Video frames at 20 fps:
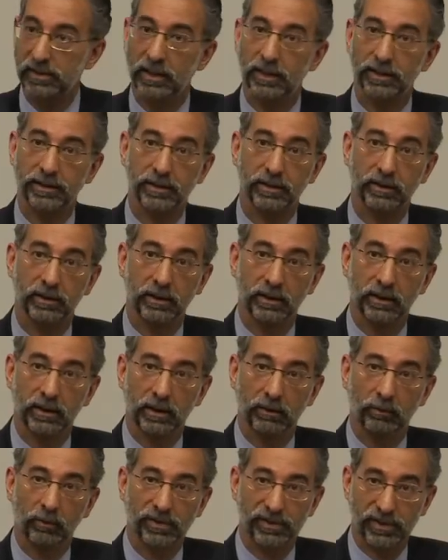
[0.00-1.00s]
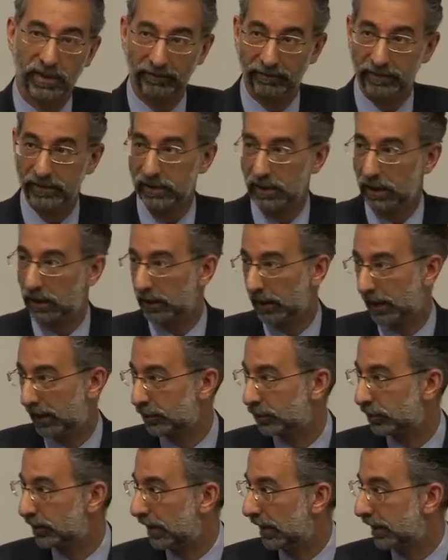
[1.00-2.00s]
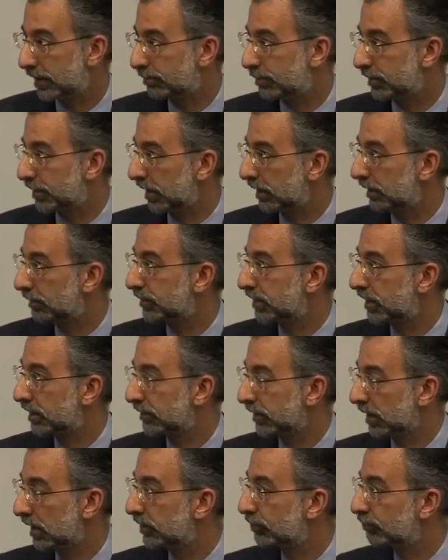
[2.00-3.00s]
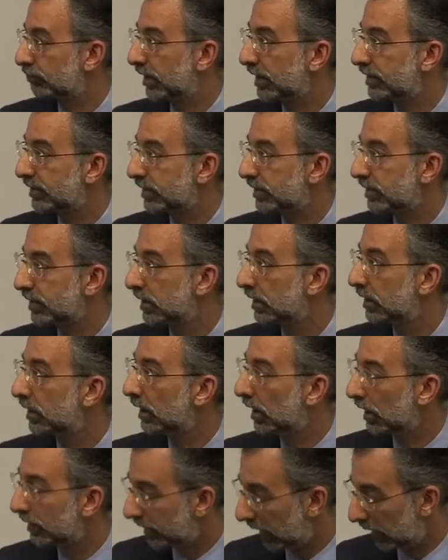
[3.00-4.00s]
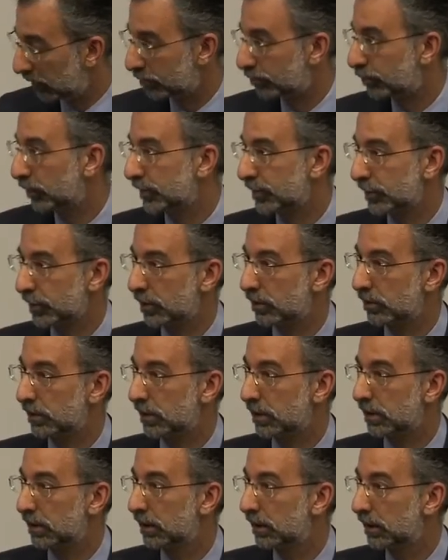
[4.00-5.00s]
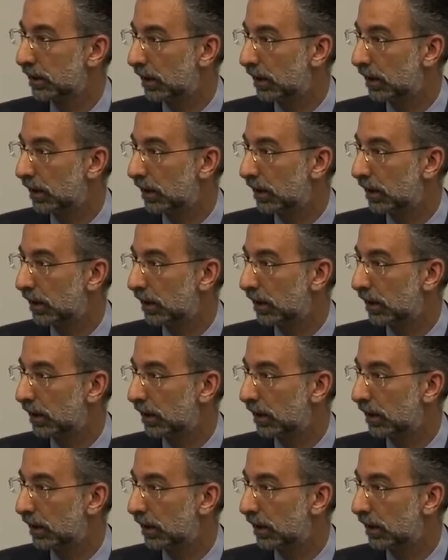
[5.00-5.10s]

East London, where seven young Asian lads protect themselves against racists. And they were prosecuted.